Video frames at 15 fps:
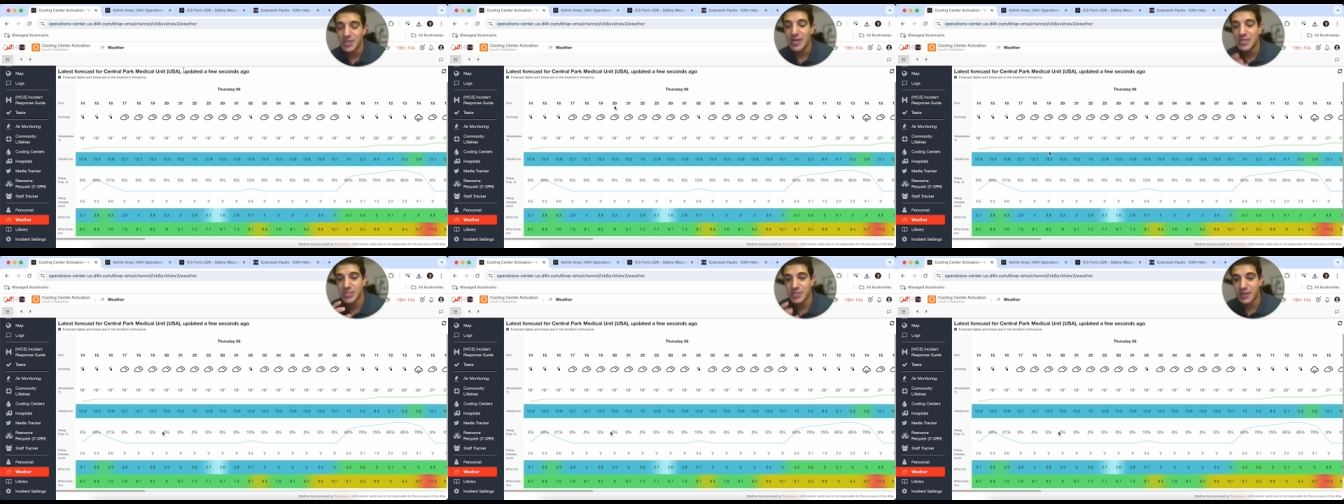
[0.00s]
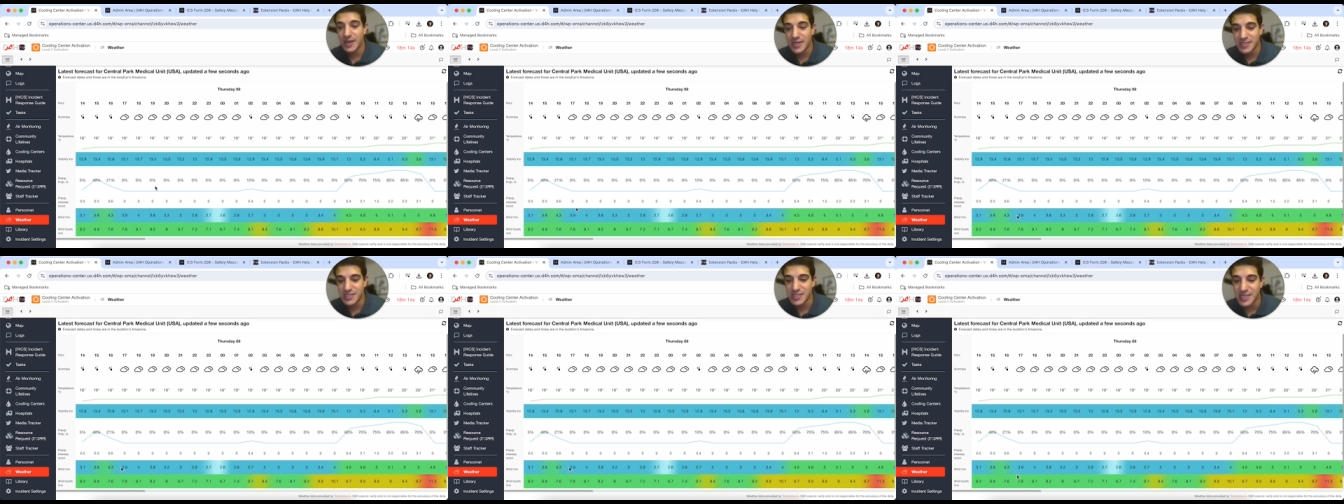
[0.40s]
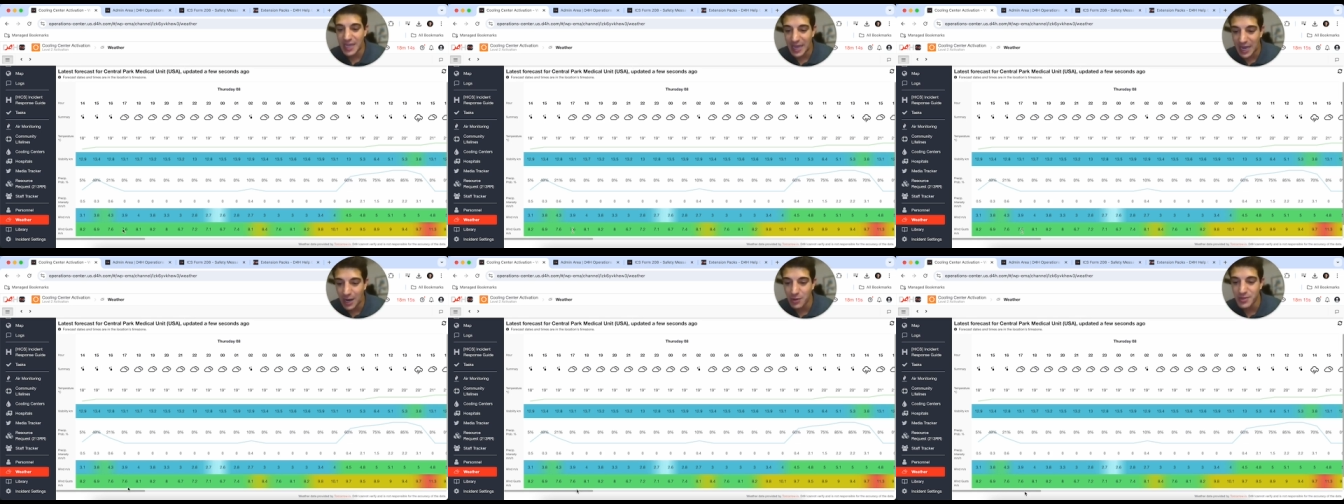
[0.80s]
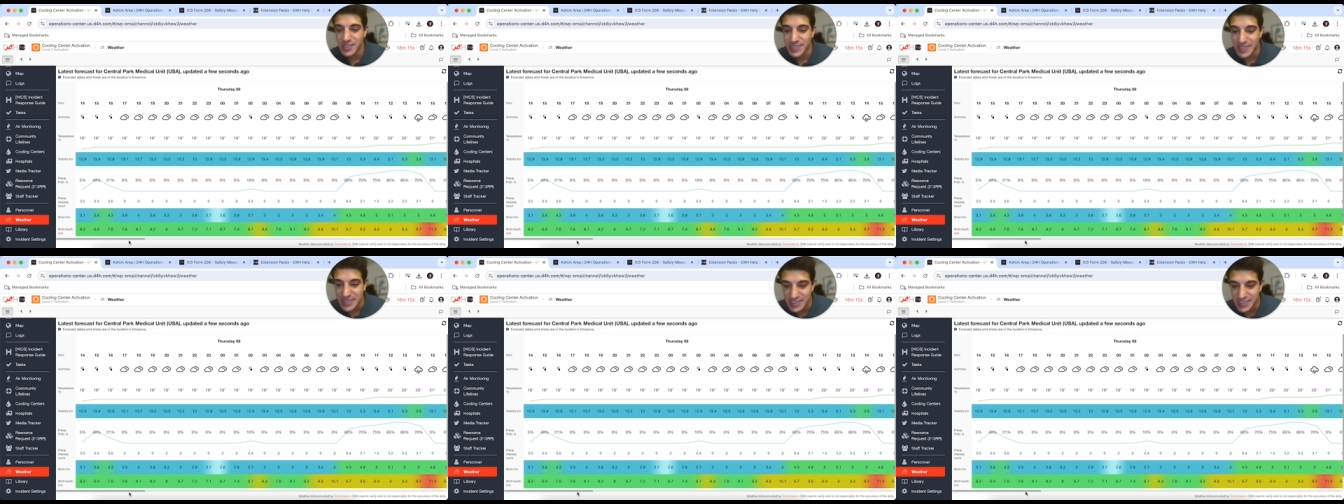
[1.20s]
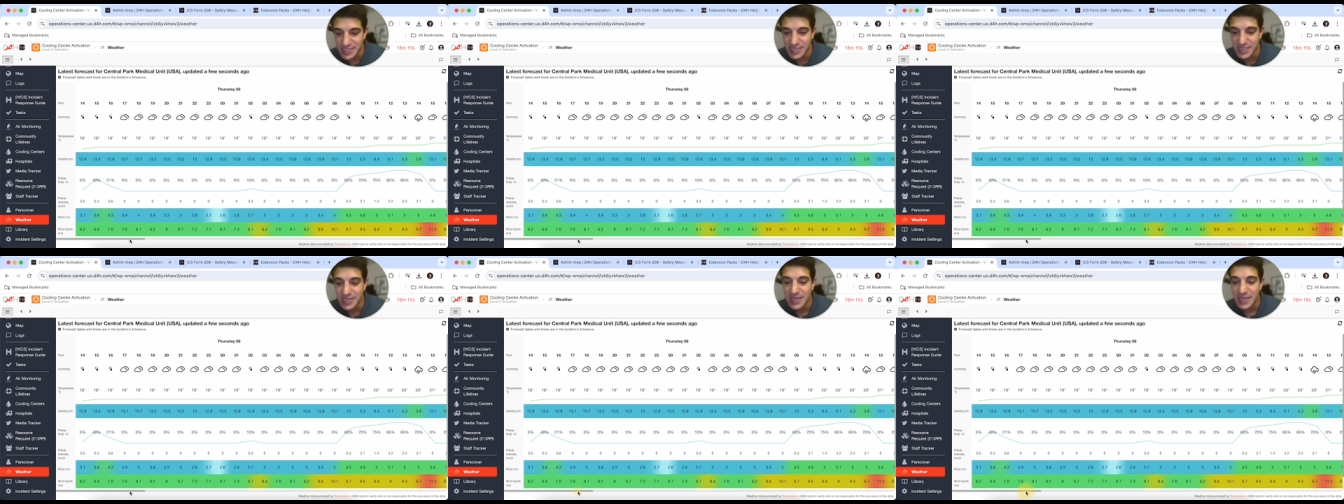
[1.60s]
So now I can see how this
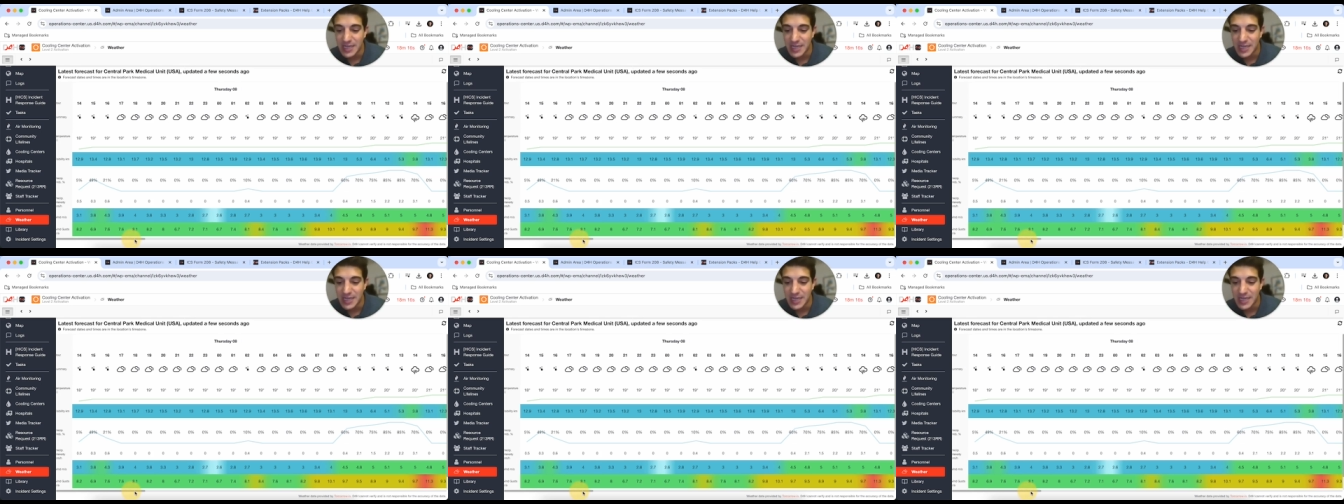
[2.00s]
incident